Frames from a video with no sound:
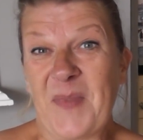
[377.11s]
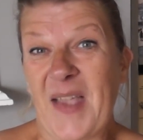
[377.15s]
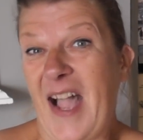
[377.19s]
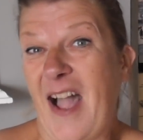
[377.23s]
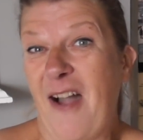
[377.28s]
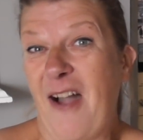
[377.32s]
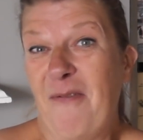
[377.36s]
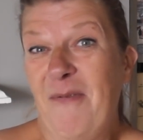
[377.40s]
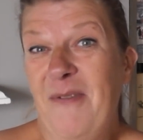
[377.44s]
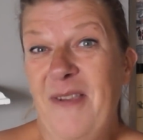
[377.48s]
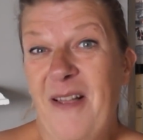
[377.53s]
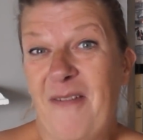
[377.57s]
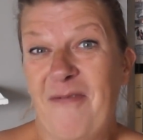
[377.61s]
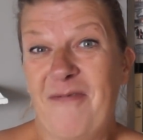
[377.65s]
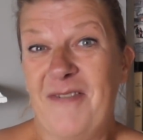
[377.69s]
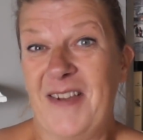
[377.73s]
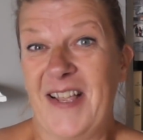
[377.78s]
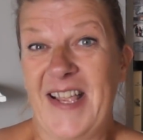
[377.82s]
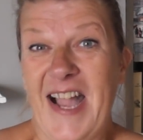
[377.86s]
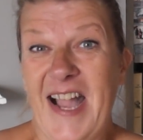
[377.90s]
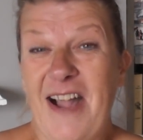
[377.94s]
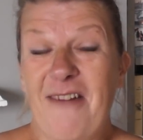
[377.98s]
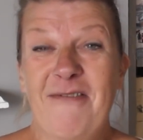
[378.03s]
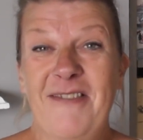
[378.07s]
How
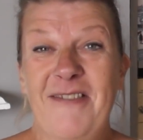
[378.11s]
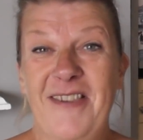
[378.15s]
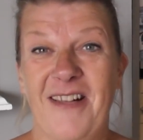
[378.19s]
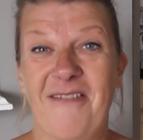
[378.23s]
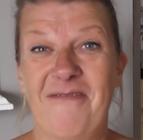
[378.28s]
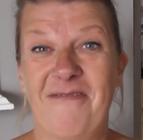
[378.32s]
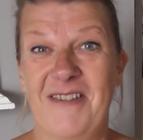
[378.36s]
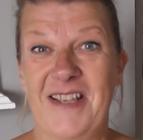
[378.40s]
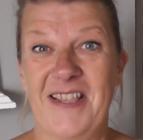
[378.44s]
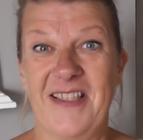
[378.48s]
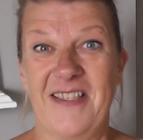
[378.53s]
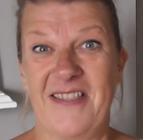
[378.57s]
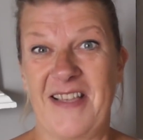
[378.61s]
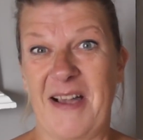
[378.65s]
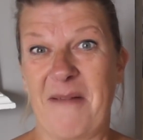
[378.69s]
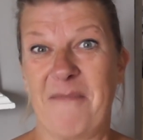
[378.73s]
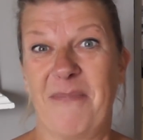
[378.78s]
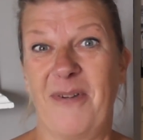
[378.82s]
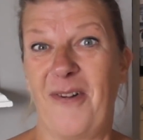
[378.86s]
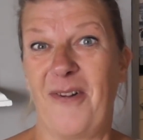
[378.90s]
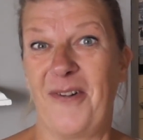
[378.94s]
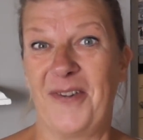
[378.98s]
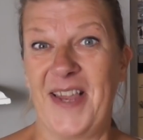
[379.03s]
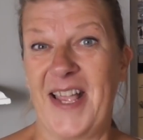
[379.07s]
lovely
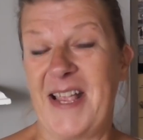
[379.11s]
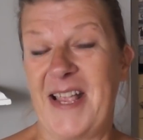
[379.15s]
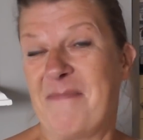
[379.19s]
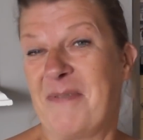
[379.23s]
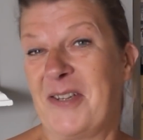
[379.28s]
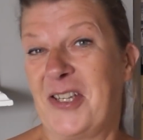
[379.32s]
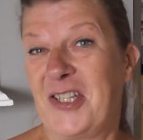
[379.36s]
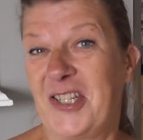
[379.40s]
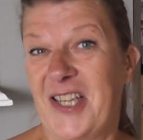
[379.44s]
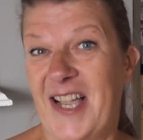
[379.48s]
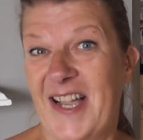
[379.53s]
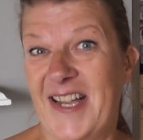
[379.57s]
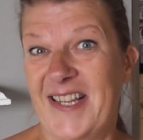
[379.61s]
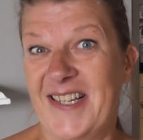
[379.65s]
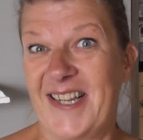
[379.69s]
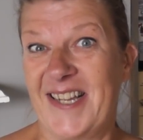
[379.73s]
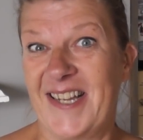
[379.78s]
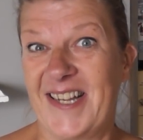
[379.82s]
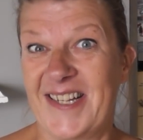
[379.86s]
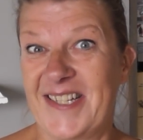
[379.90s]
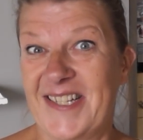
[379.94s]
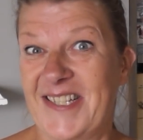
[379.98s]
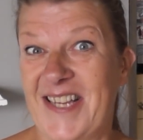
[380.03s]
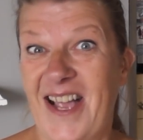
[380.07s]
that plot neighbour shared
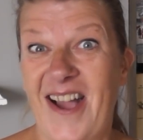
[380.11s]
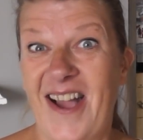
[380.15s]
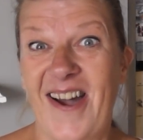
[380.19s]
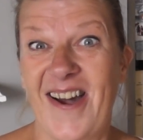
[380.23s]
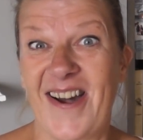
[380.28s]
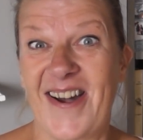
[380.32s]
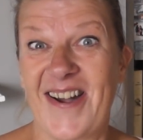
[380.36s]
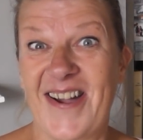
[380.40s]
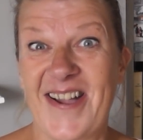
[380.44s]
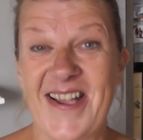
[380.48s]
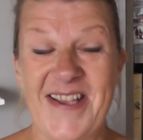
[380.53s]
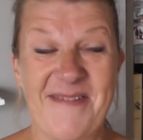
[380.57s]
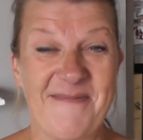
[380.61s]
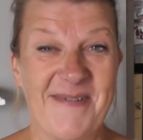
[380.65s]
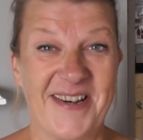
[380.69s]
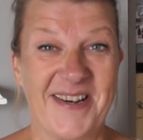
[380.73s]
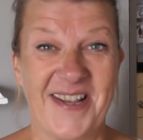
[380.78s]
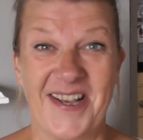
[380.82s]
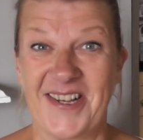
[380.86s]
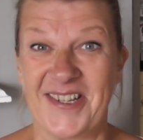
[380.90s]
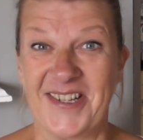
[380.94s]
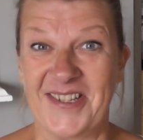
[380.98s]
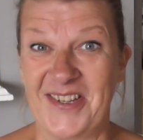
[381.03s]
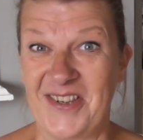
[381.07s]
her time
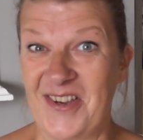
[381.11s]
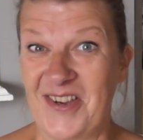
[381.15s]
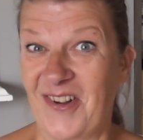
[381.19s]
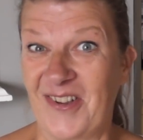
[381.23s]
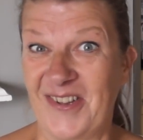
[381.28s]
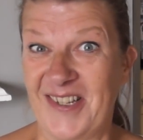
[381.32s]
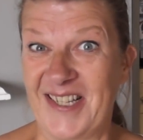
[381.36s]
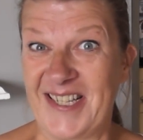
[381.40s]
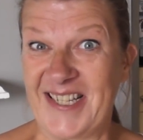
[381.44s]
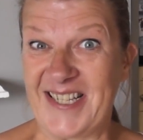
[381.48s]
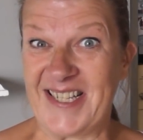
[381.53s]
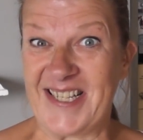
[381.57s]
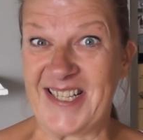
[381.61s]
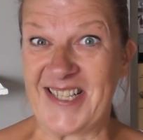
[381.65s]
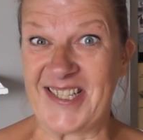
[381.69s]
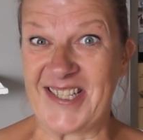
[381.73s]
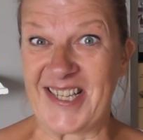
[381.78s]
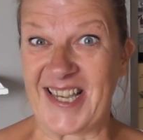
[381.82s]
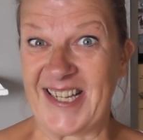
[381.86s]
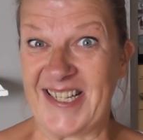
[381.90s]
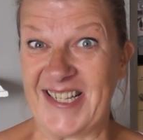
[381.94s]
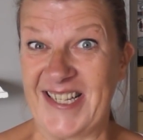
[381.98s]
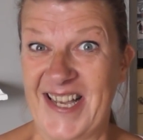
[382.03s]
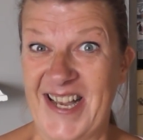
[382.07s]
and her
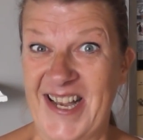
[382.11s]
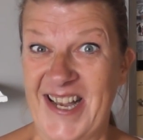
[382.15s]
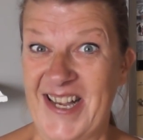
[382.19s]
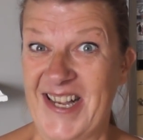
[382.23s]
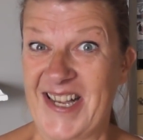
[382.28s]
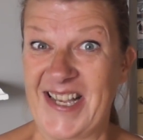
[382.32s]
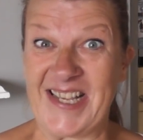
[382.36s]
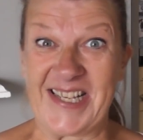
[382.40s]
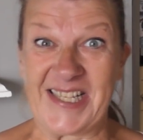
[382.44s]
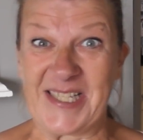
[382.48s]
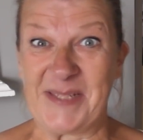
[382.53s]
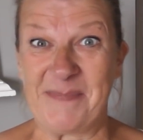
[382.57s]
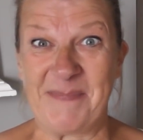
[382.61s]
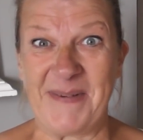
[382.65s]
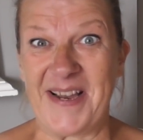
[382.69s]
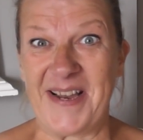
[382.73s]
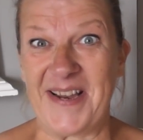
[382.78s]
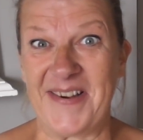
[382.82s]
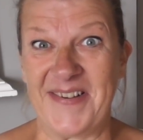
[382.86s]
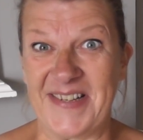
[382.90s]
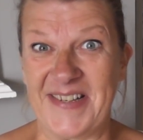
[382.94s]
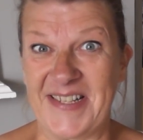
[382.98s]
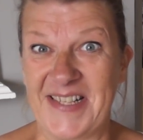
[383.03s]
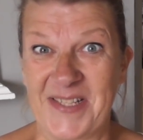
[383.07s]
knowledge and her
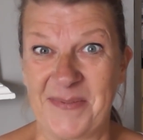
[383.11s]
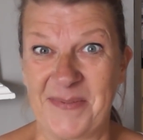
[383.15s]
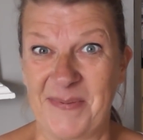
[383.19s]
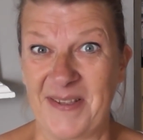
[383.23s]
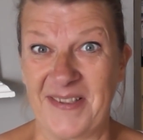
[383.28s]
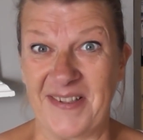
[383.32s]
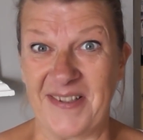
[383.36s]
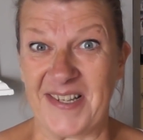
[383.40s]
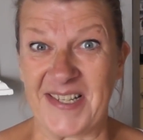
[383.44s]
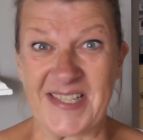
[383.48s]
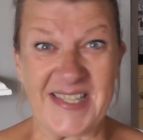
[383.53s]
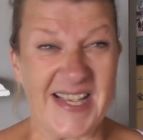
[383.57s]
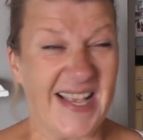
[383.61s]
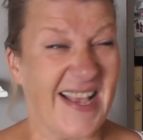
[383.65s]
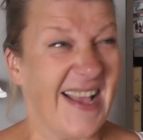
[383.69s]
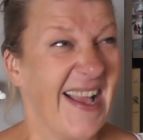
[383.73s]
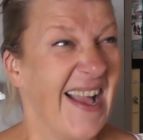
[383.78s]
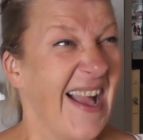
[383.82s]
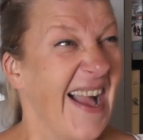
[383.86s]
experience with us.